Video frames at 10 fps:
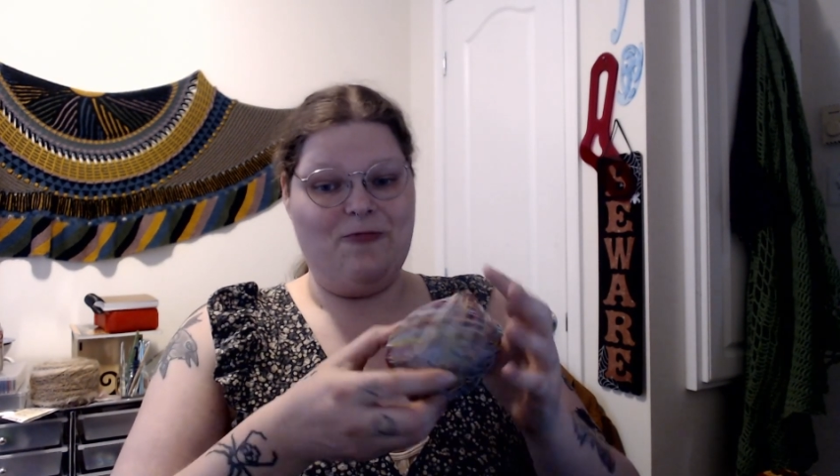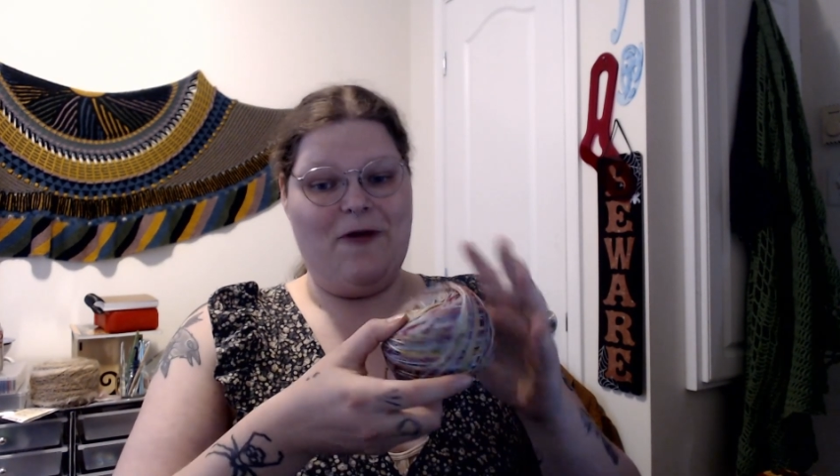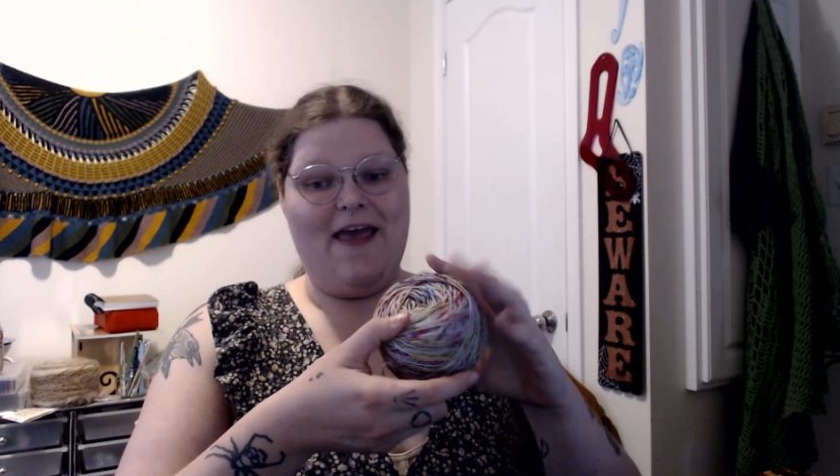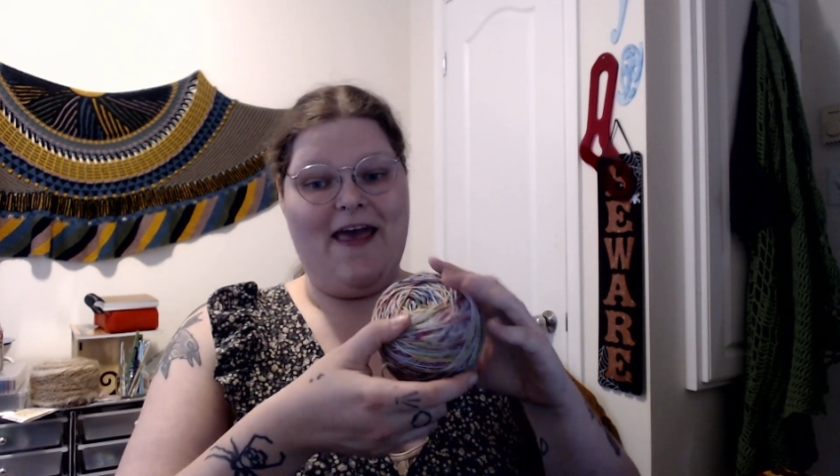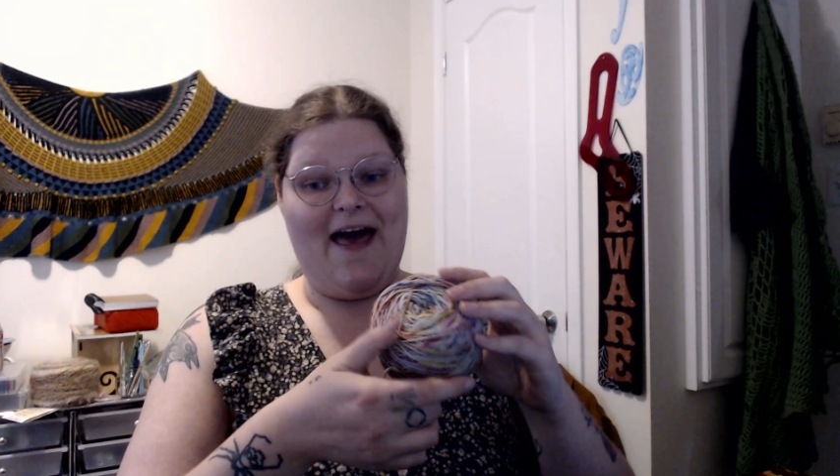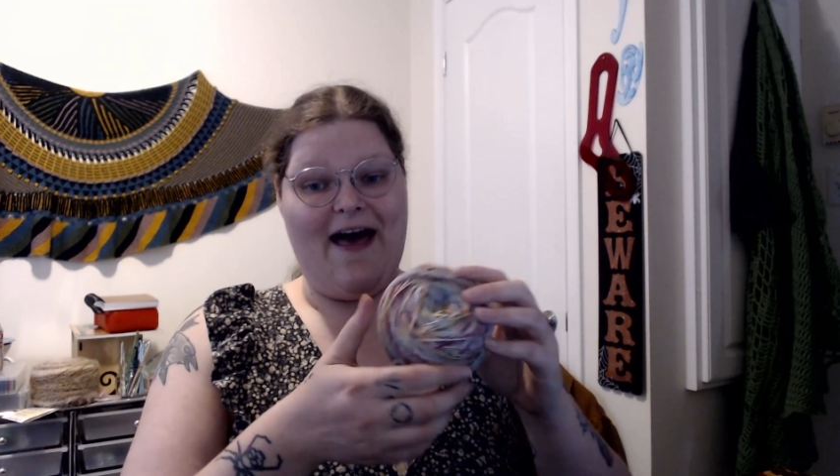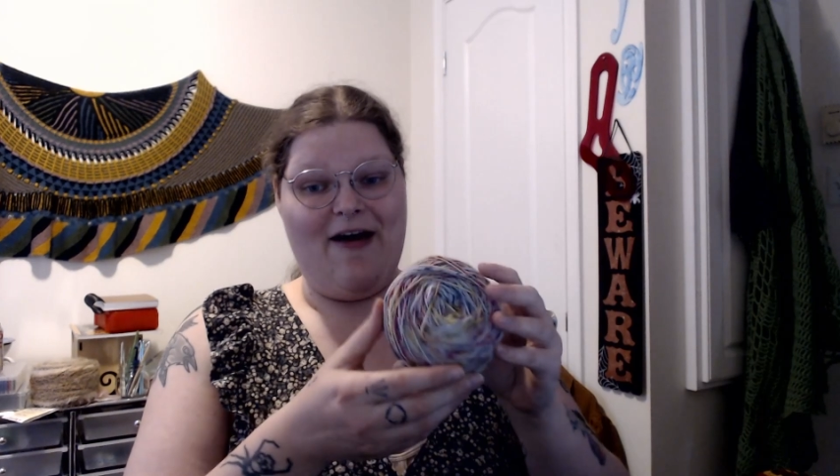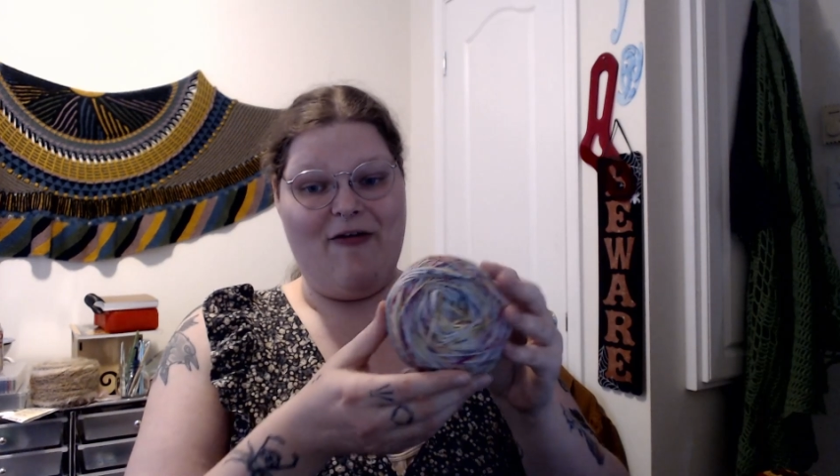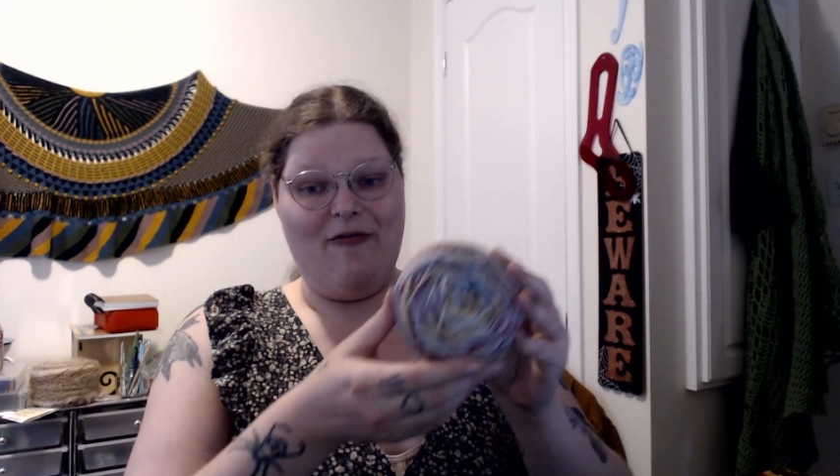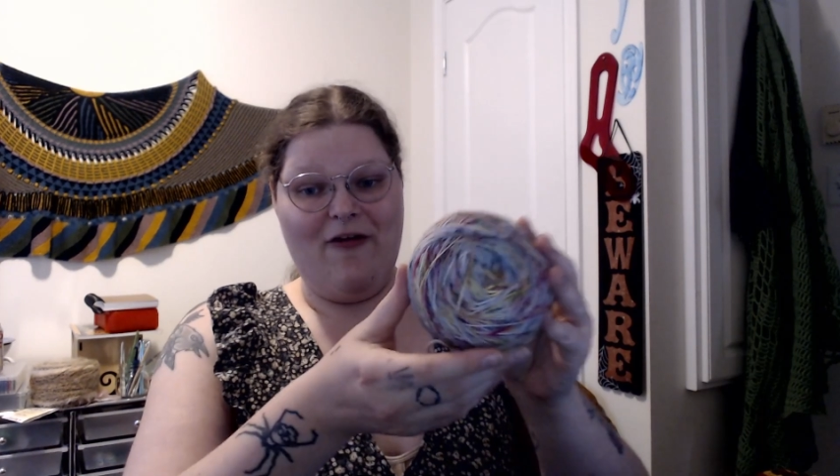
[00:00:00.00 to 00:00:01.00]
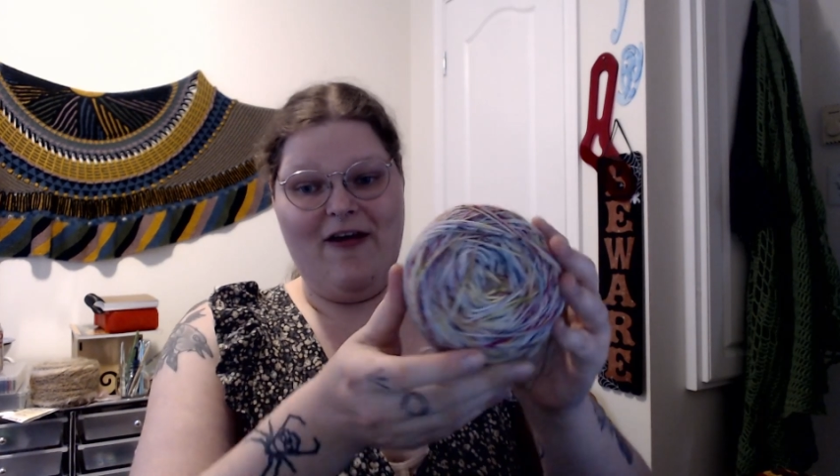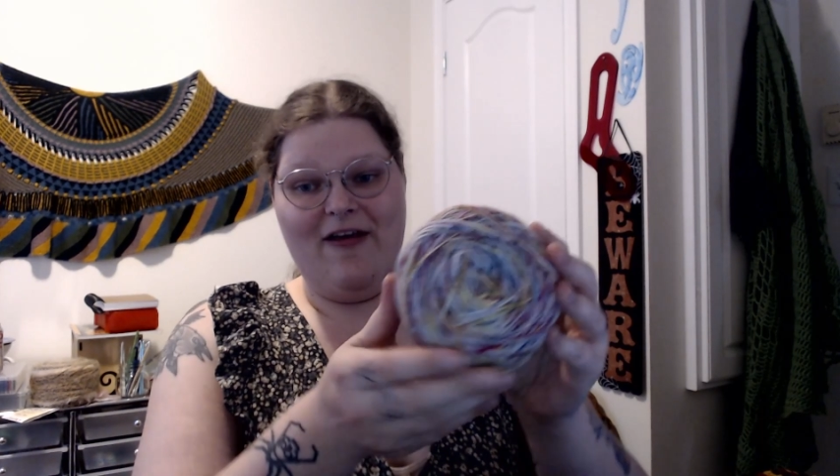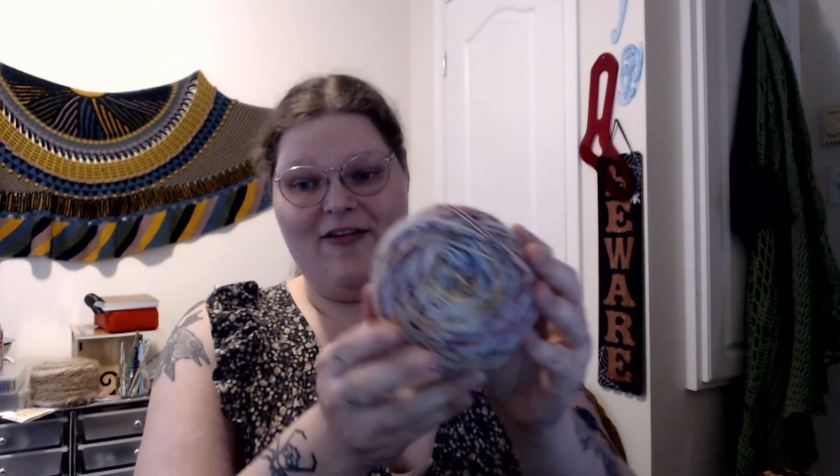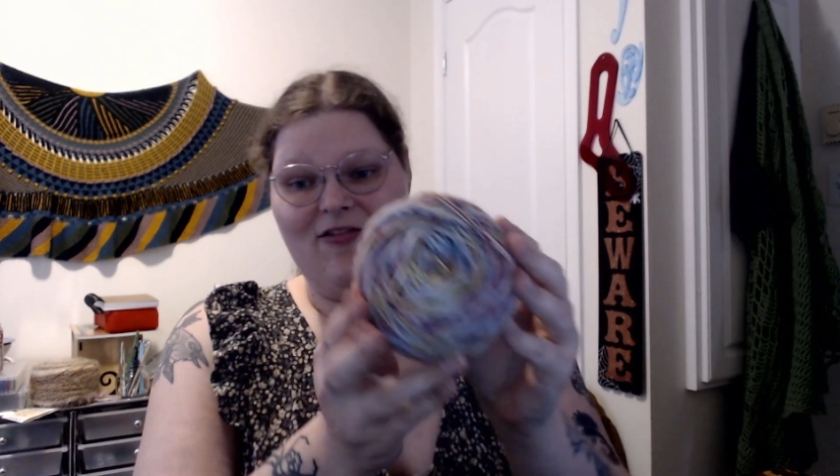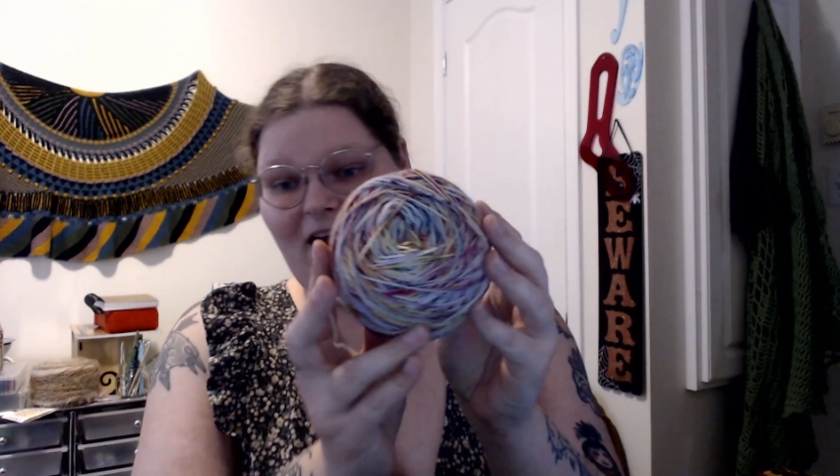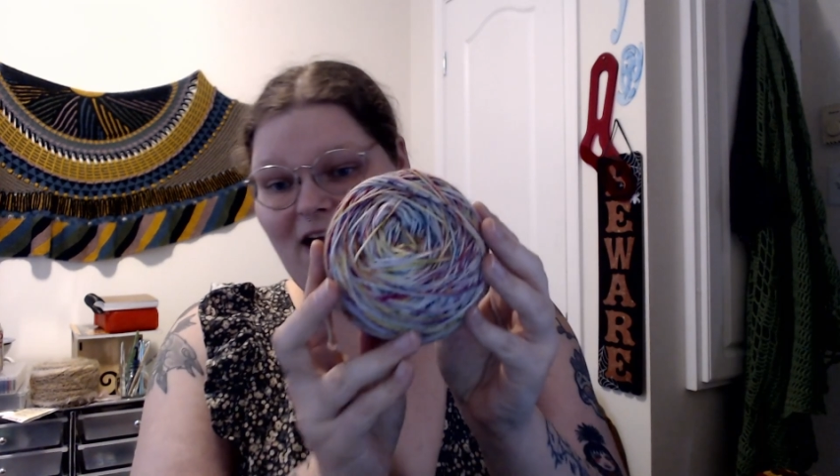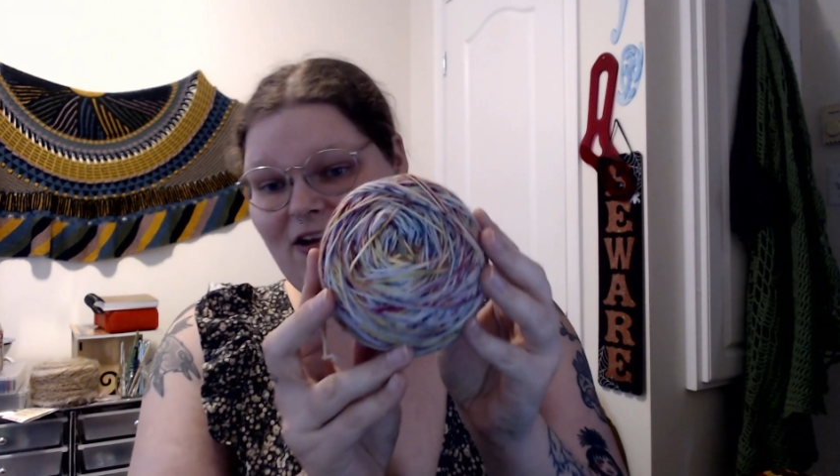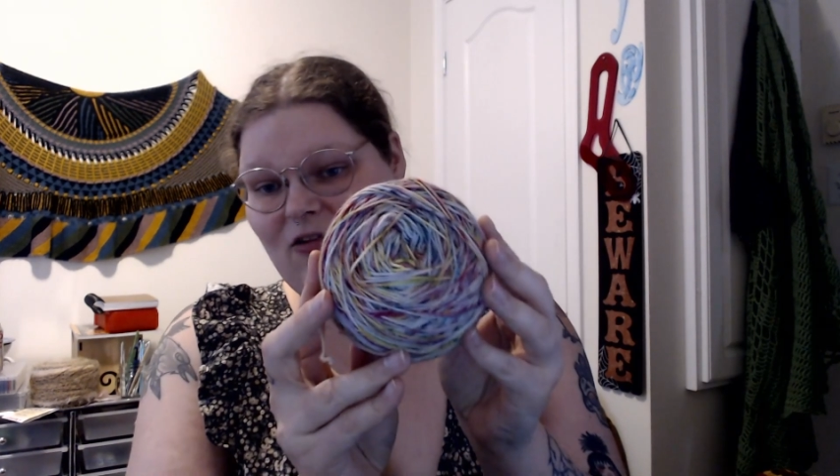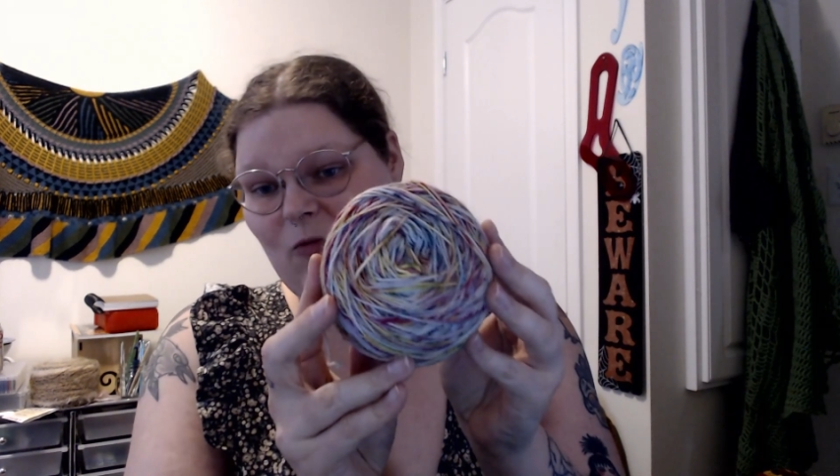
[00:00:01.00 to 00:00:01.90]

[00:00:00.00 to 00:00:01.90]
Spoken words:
we have Santa's